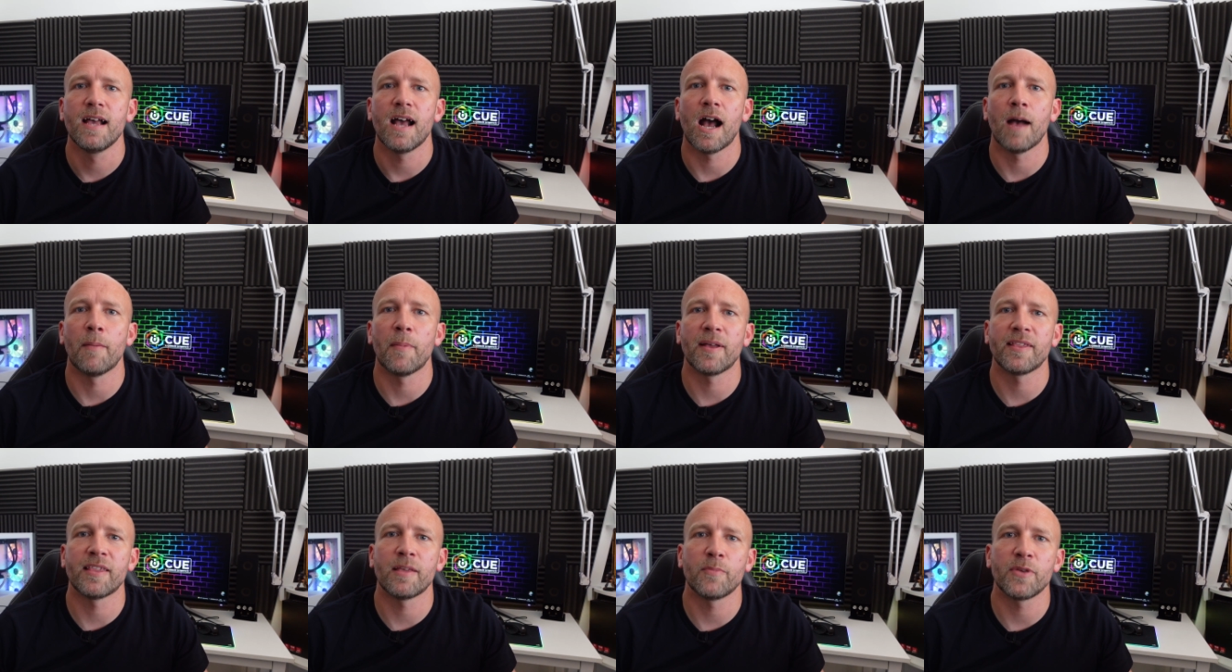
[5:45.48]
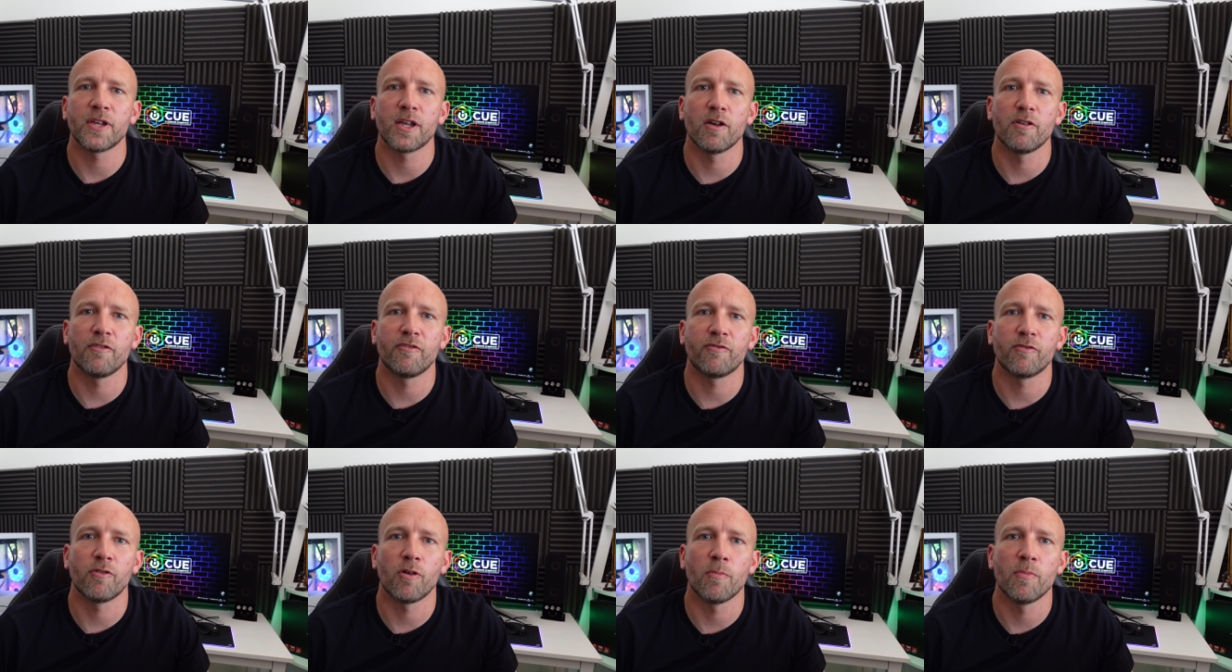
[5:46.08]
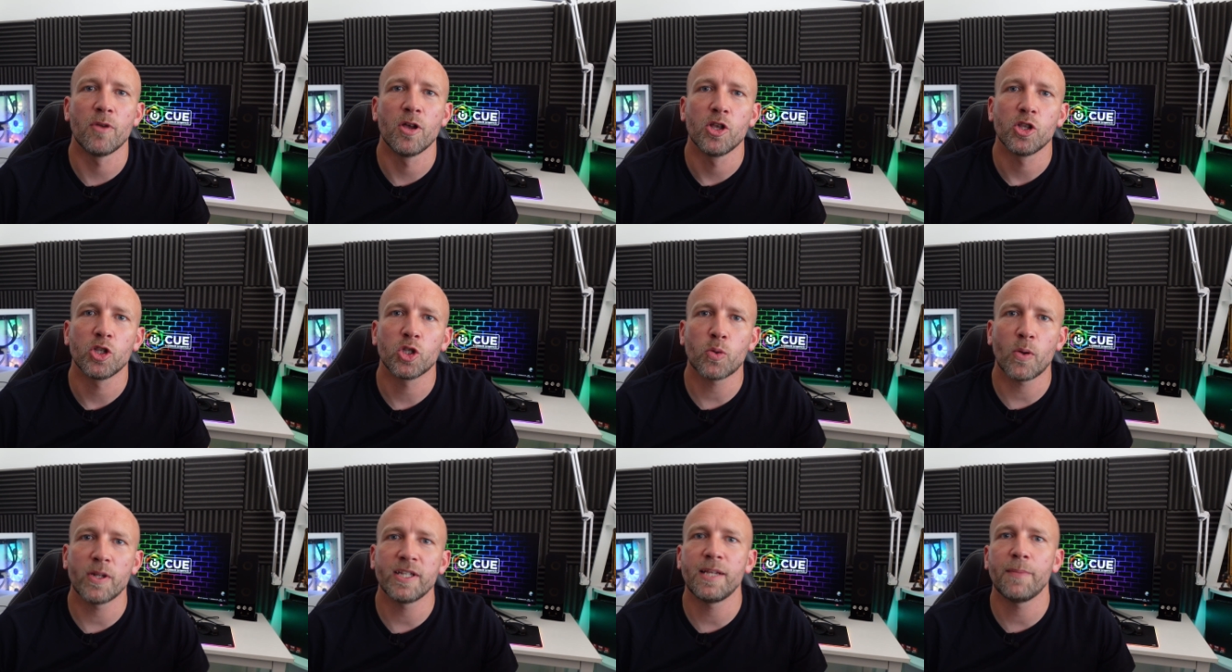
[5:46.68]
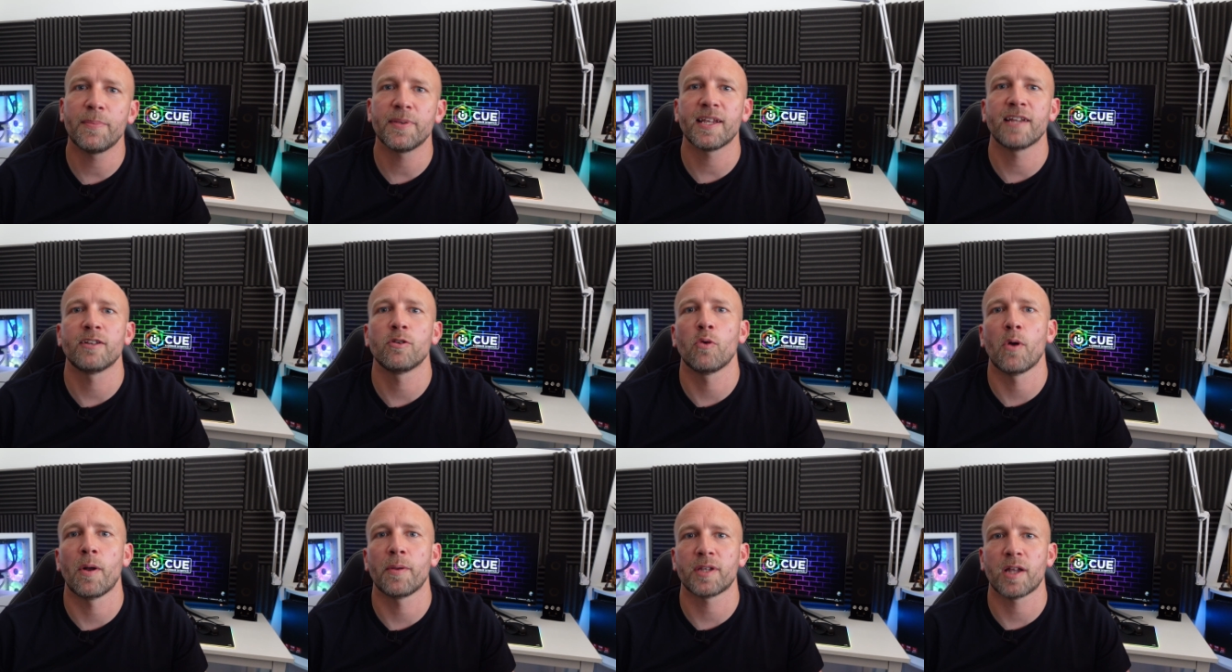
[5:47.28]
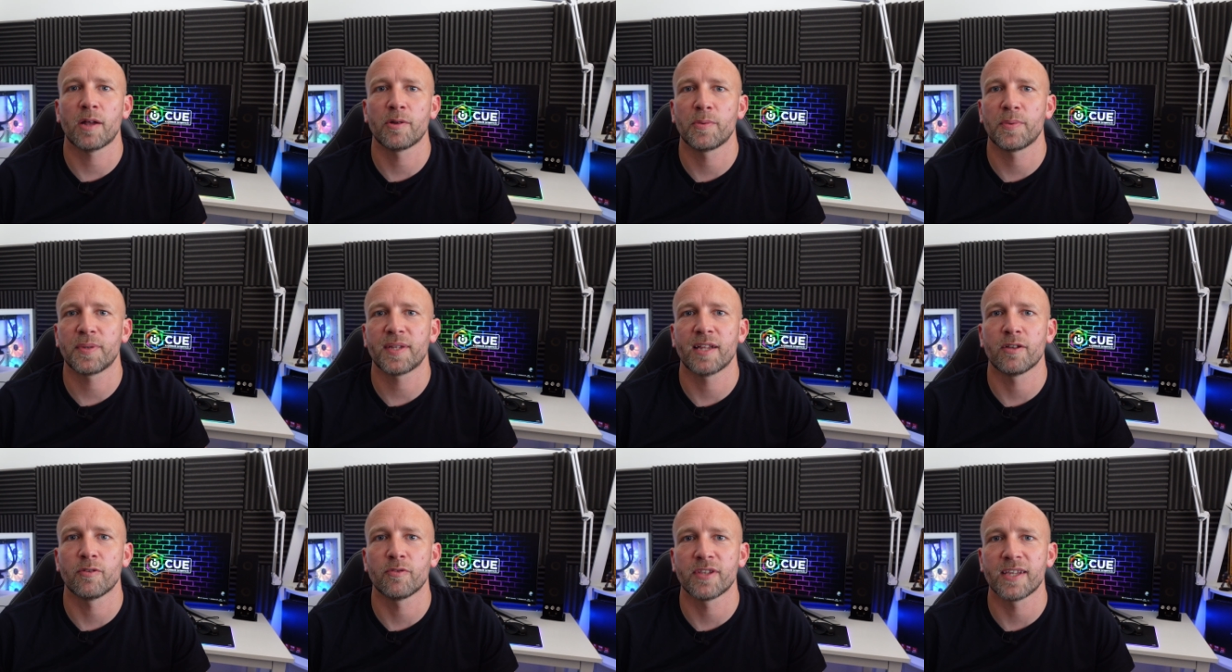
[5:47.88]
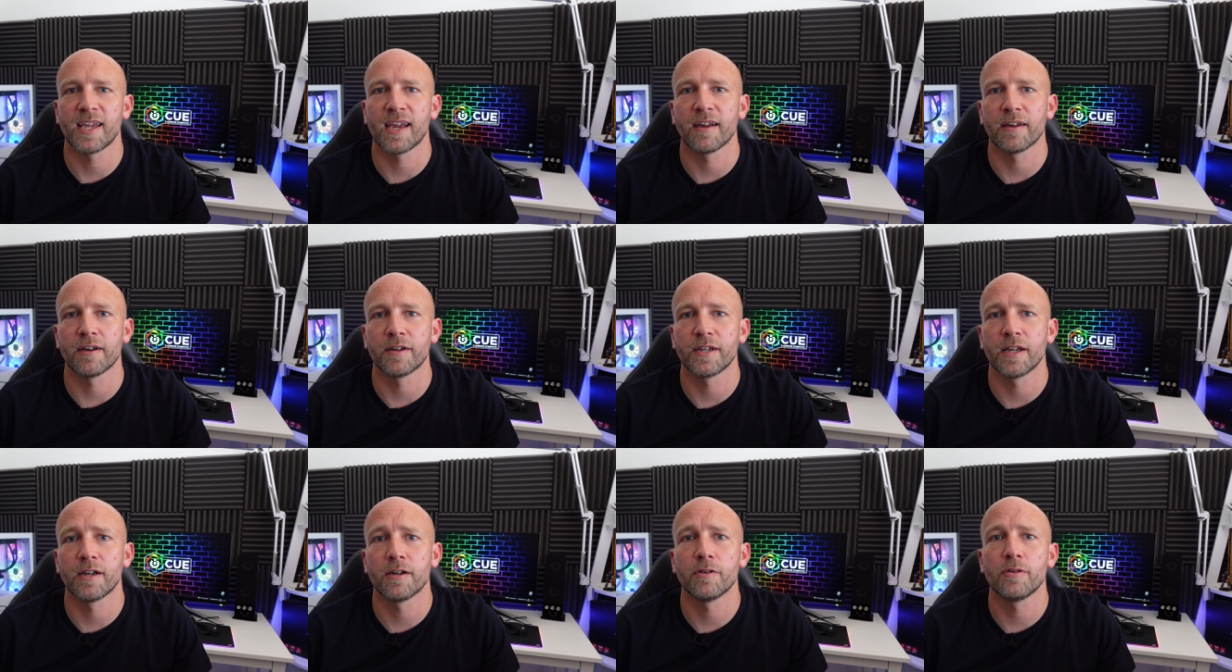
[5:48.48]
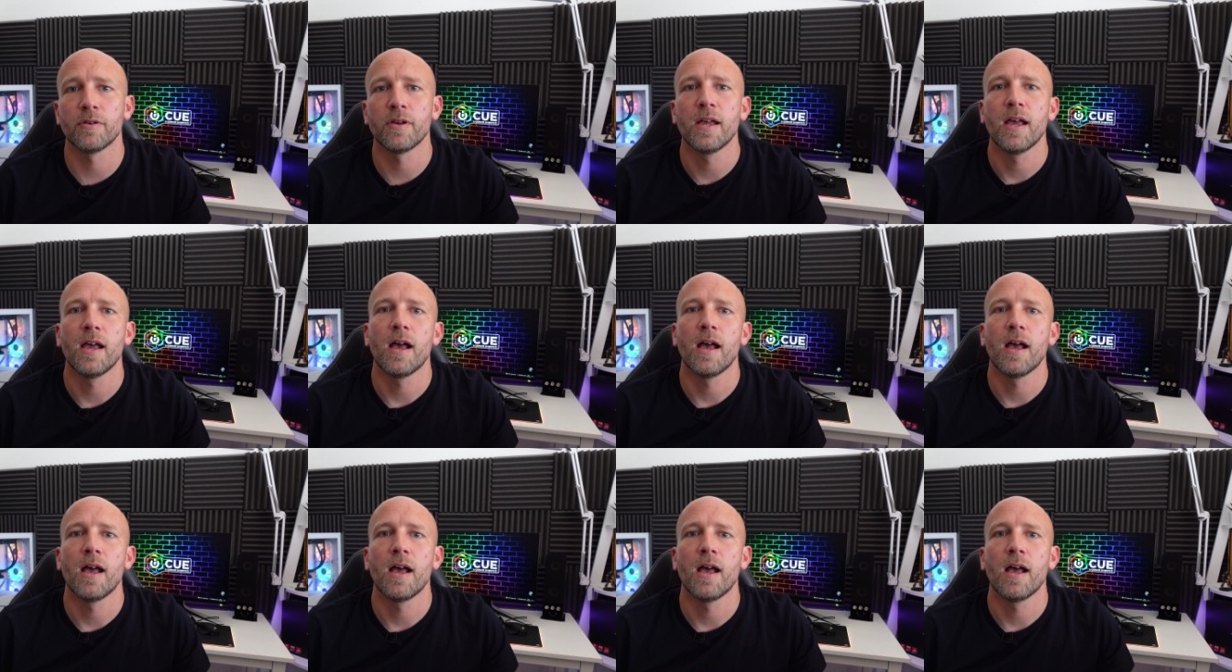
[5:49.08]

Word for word: Um, and then we go from 20% all up to 100% on the AIO.